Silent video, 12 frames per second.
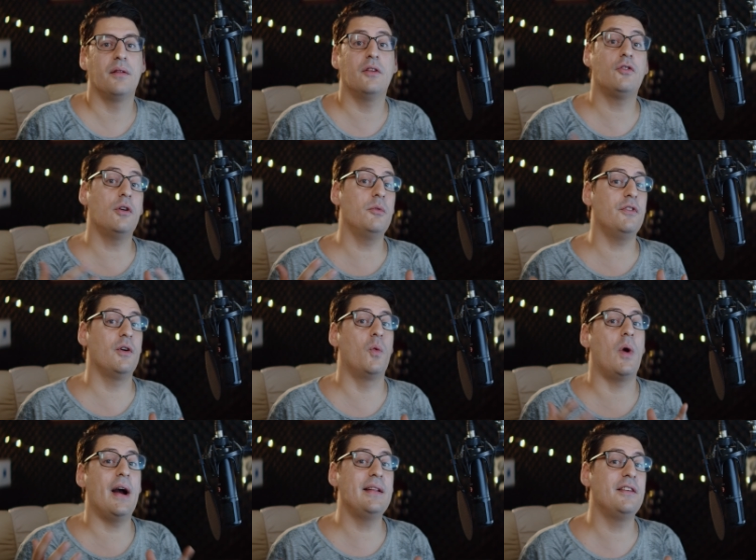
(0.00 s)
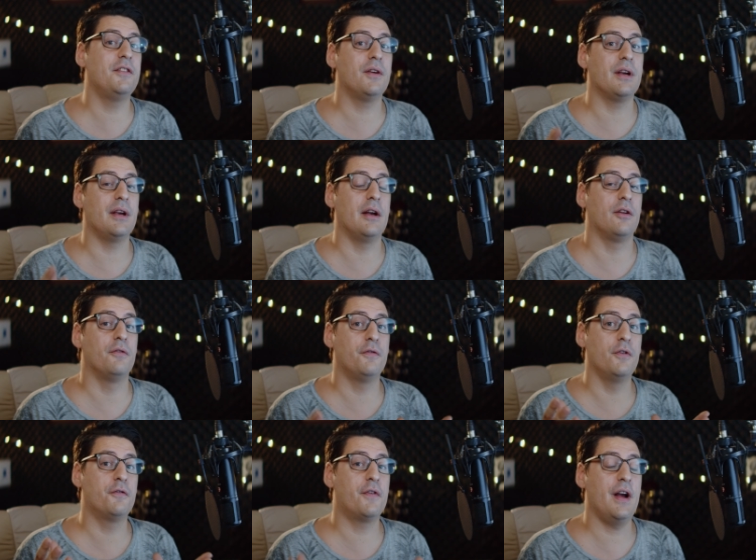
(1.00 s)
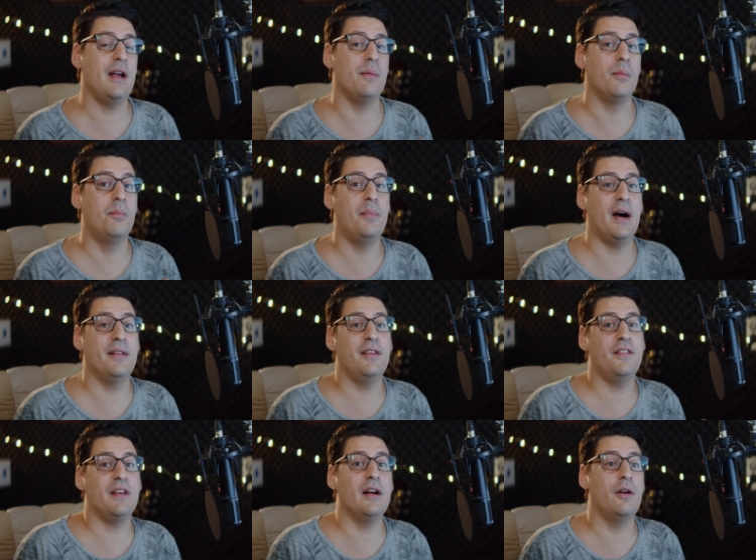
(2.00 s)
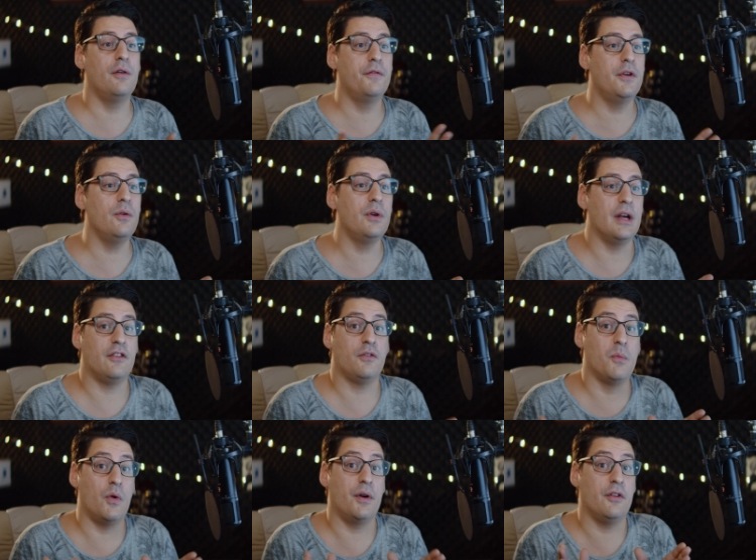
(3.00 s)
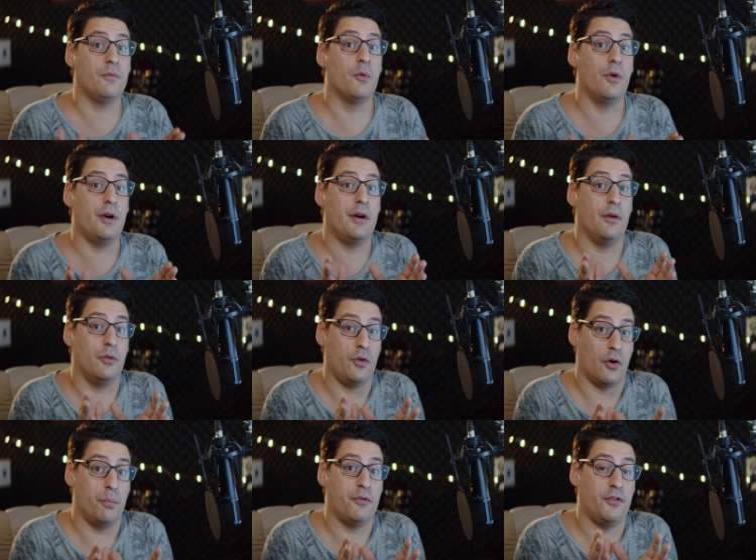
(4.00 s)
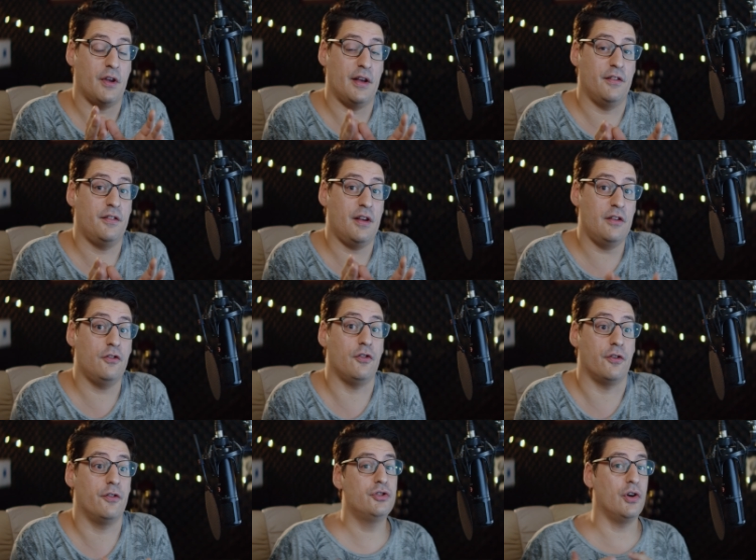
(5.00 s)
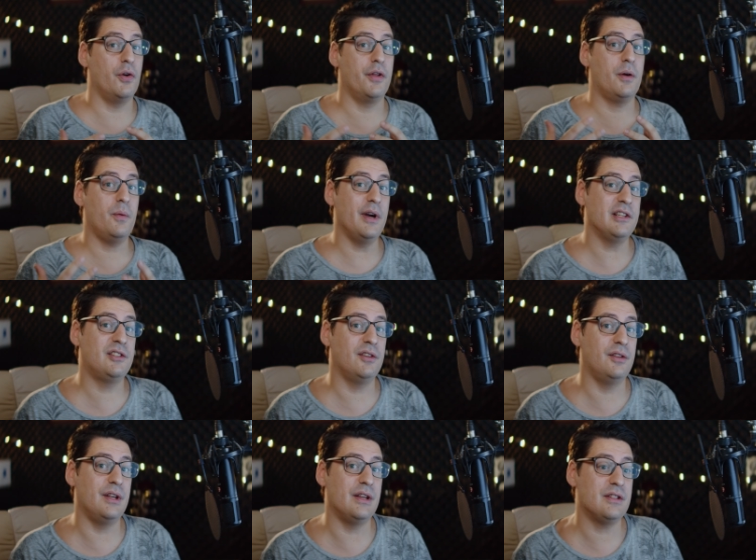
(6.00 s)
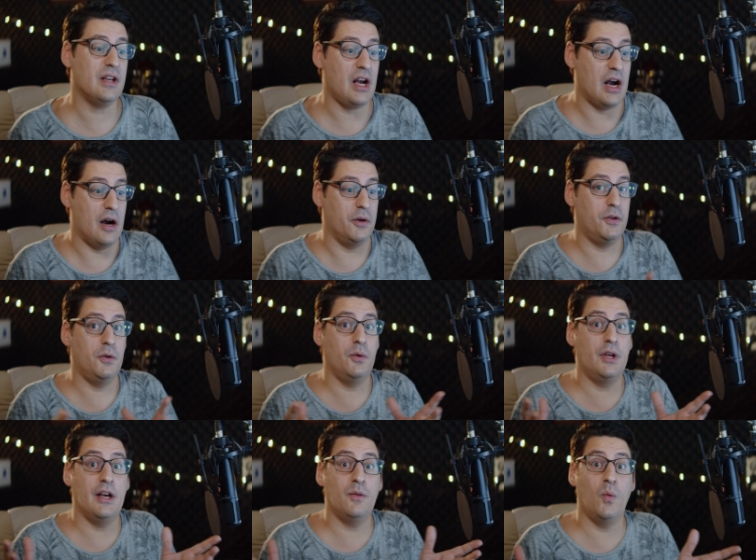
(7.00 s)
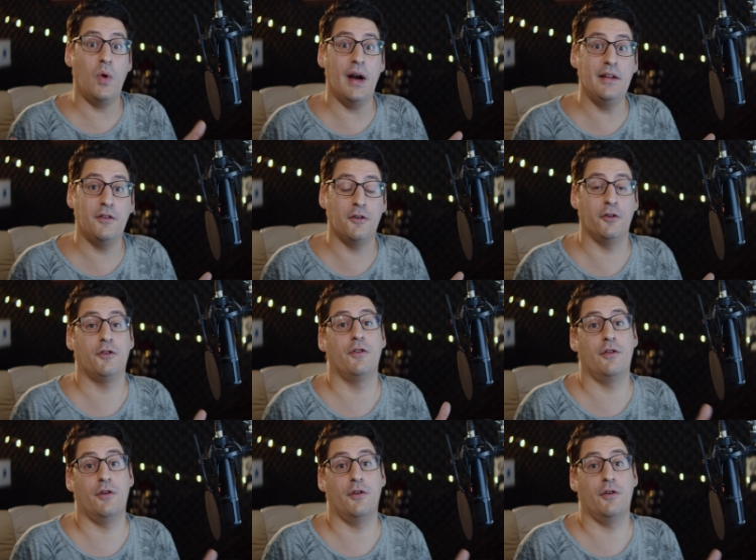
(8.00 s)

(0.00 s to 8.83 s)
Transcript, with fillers: That's almost the widest you can get on full frame, but this angle of view gets smaller and smaller on crop size sensors. So the question is, how do you get wide shots on